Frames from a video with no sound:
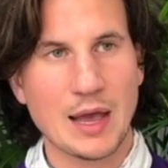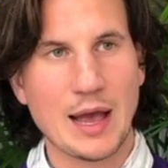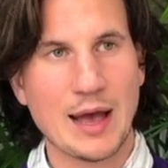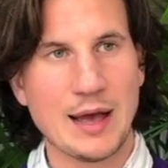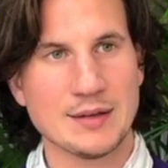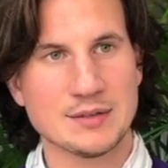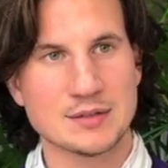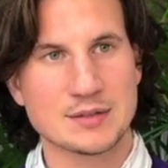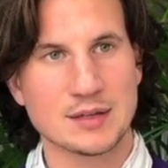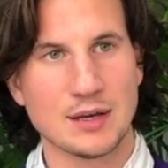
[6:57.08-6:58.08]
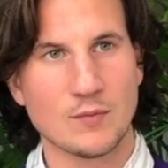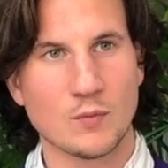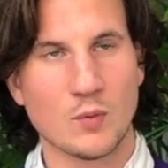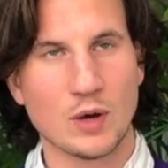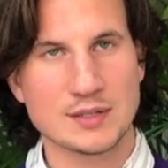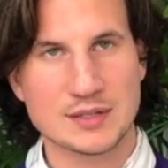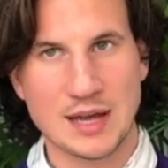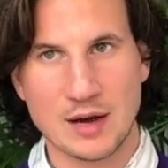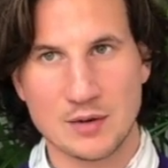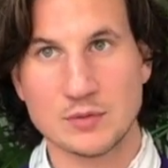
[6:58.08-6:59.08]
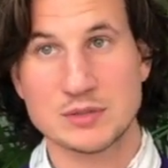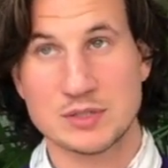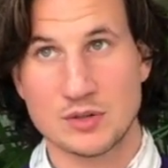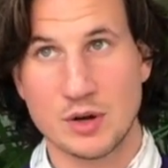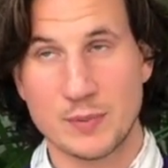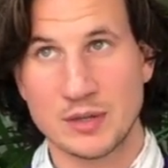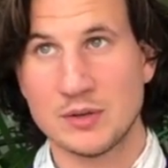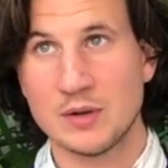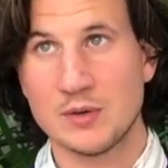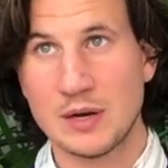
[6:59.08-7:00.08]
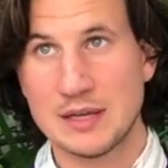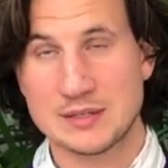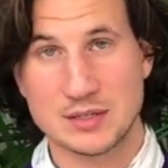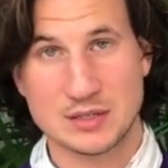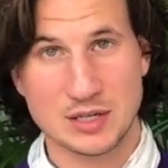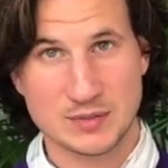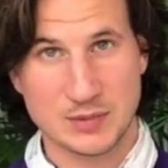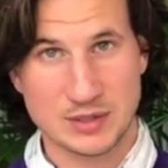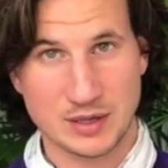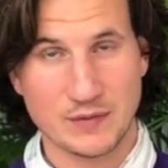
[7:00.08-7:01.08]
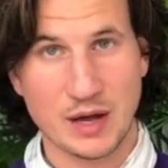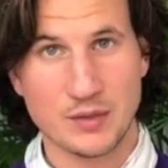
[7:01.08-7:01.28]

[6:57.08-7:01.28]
and what's now stopping you is the judgment of other